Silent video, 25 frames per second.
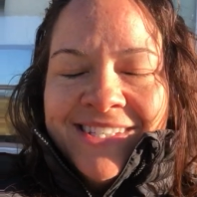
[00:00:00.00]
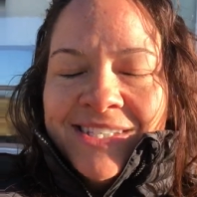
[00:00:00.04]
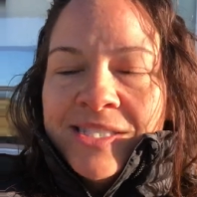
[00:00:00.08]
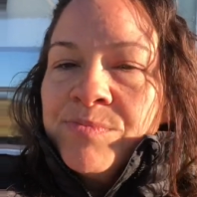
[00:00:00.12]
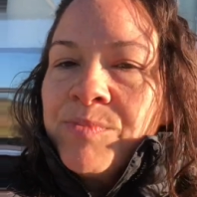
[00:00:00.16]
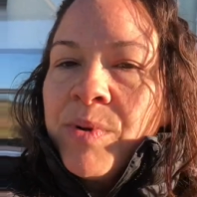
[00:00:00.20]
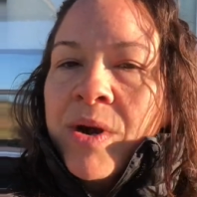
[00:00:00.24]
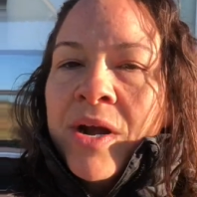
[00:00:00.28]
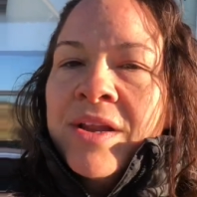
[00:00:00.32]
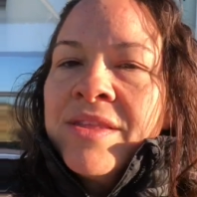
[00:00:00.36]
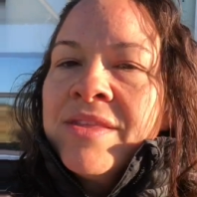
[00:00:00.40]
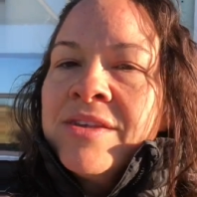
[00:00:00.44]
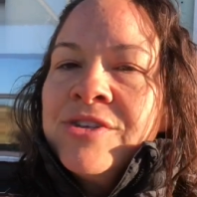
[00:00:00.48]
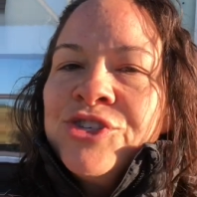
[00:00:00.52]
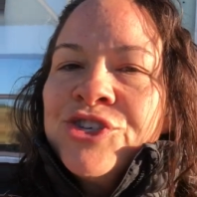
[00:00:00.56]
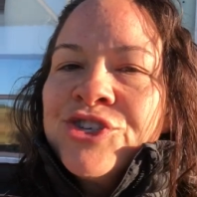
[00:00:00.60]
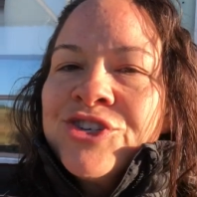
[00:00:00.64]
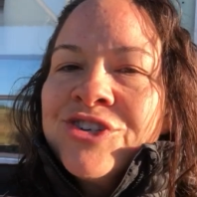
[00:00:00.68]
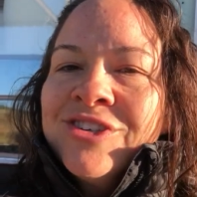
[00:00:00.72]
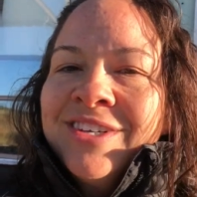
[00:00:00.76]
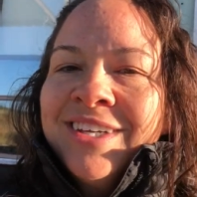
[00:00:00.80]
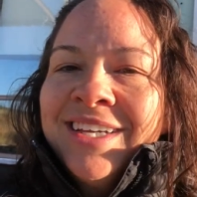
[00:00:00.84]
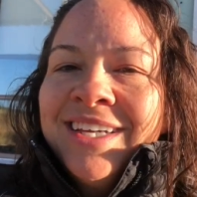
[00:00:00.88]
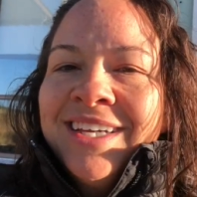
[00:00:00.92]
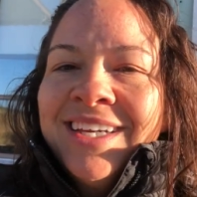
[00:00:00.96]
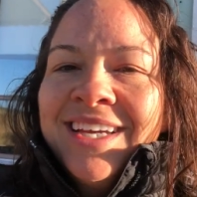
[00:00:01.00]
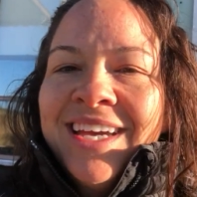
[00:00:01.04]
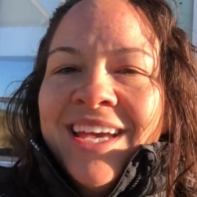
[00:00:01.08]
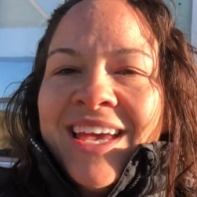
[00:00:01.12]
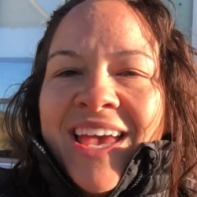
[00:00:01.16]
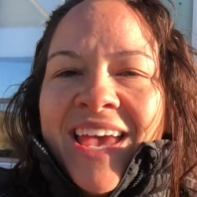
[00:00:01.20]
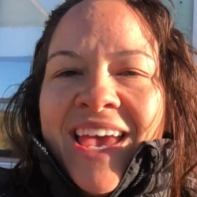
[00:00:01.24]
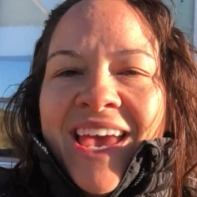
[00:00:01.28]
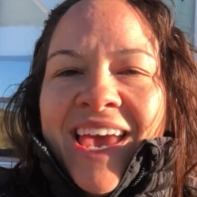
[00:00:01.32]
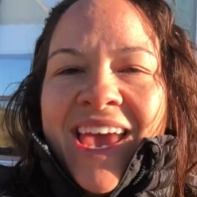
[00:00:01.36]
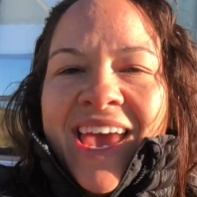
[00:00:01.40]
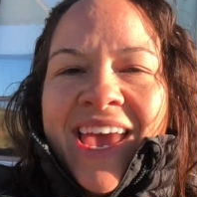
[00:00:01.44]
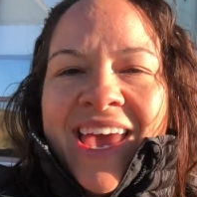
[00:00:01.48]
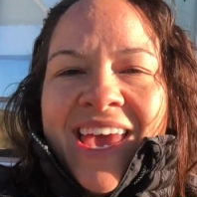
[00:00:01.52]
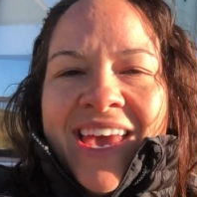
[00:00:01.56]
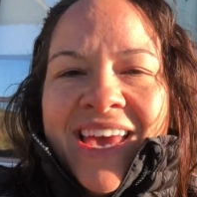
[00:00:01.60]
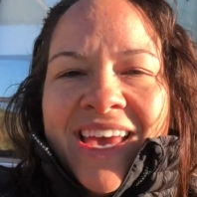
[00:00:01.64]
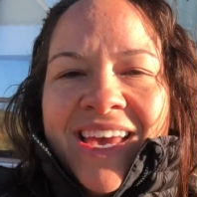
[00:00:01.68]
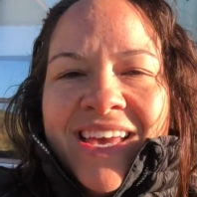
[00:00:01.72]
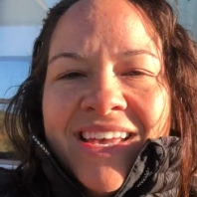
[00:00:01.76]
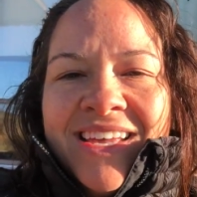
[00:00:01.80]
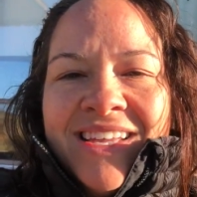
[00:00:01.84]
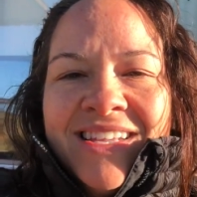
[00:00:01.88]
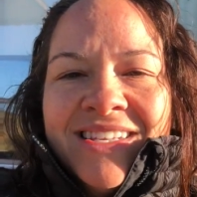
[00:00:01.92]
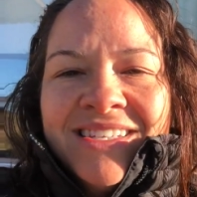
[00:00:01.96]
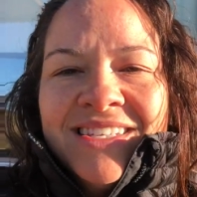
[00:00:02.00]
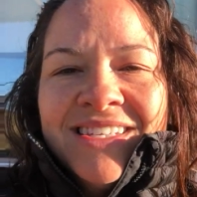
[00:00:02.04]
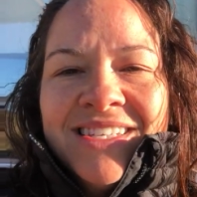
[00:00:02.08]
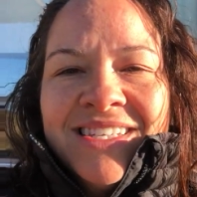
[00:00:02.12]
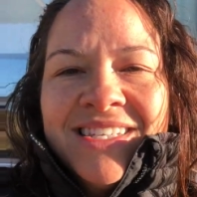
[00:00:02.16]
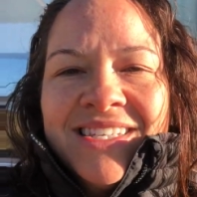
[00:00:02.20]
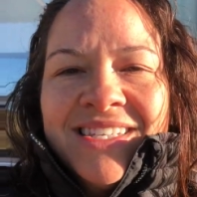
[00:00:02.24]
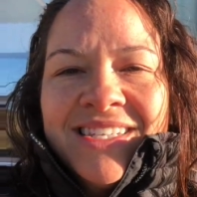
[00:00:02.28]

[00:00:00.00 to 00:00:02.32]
It's part of the journey, and